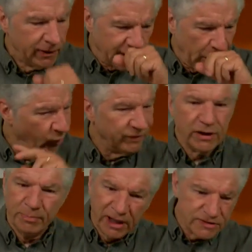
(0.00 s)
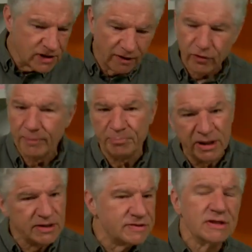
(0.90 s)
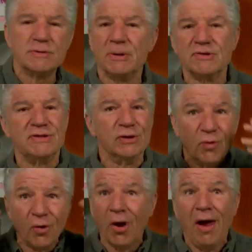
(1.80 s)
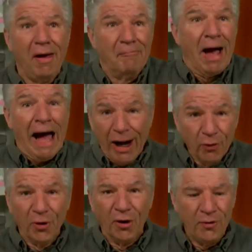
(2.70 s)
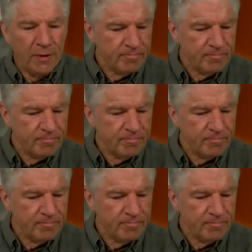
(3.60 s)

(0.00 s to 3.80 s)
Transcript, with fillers: The COVID, biggest cover up, biggest conspiracy in the world. I don't know.